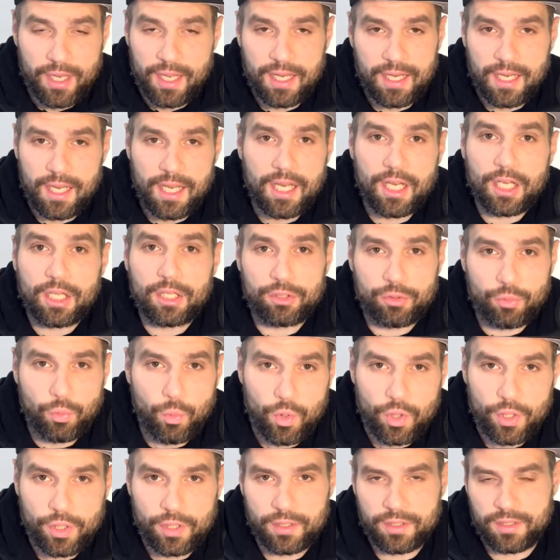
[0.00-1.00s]
English
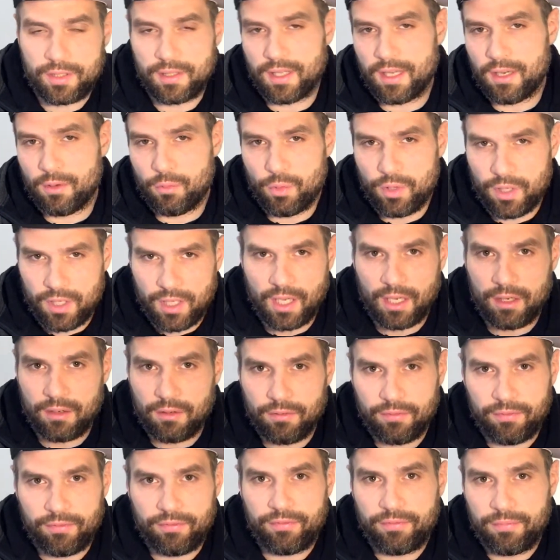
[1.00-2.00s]
words that would kind
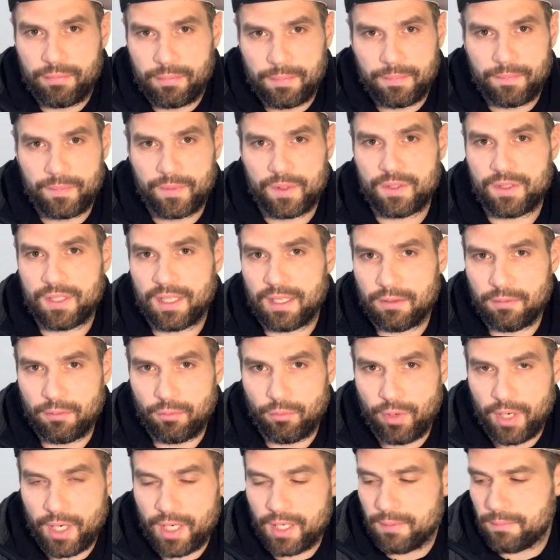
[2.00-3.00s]
of sound
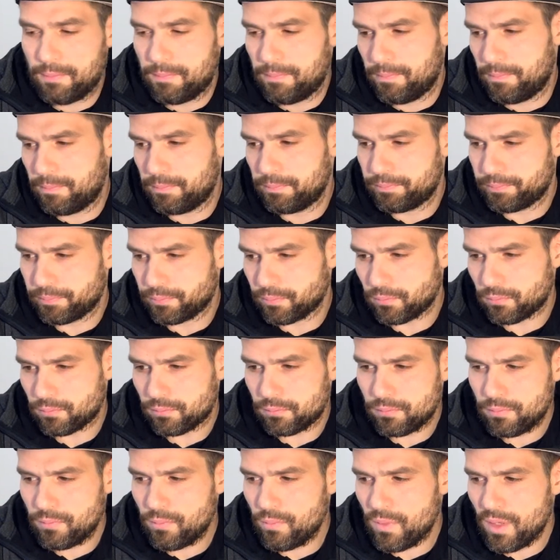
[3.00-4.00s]
right.
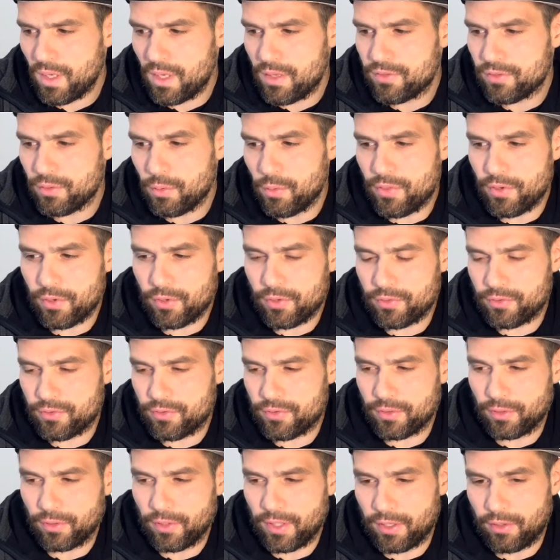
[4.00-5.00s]
So there's
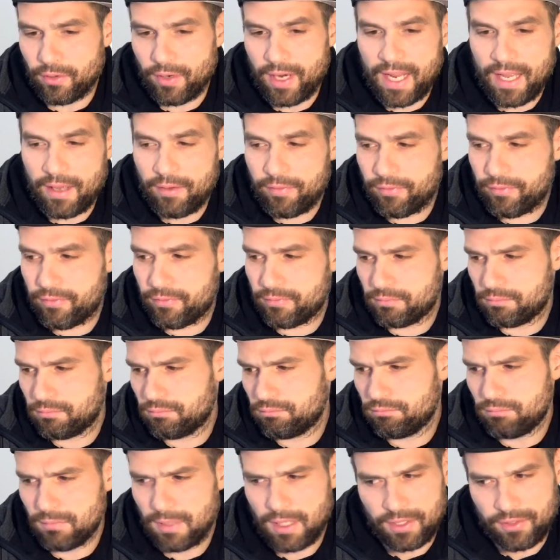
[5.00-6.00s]
the letter F.
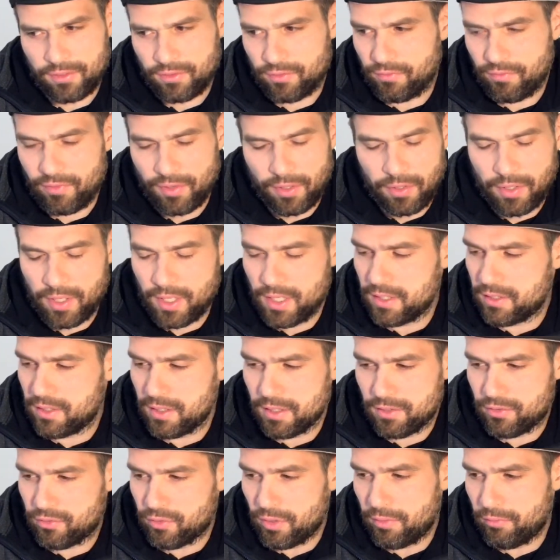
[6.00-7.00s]
It's very easy,
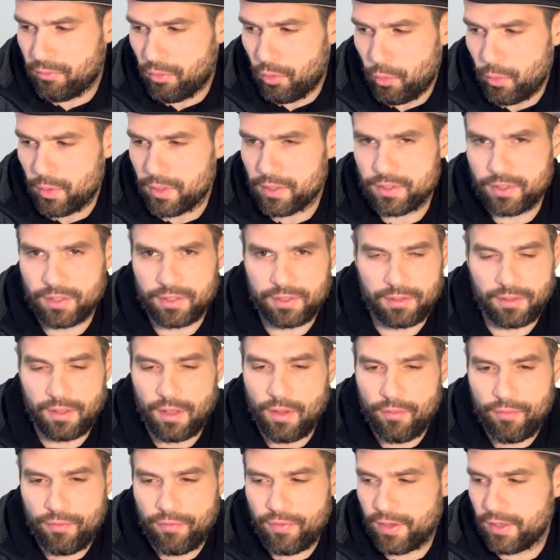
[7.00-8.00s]
it's straightforward, just
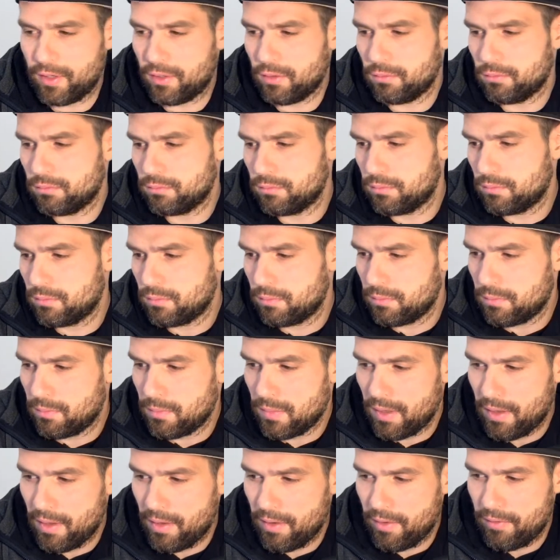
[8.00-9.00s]
fill,
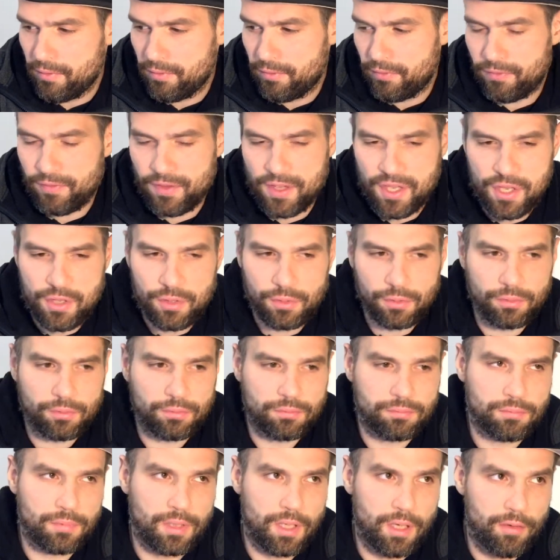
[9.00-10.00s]
feel,
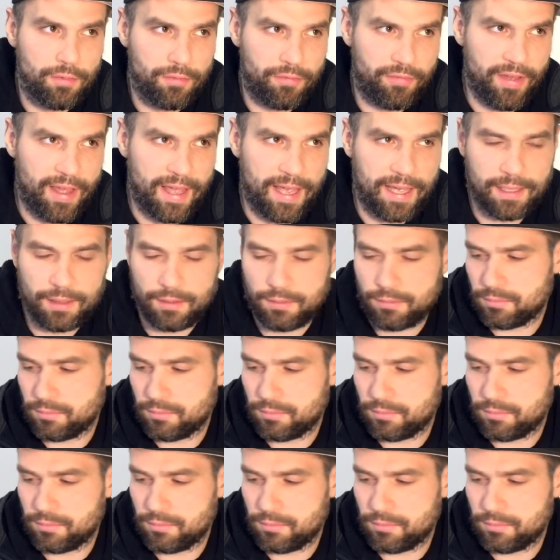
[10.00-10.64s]
fat.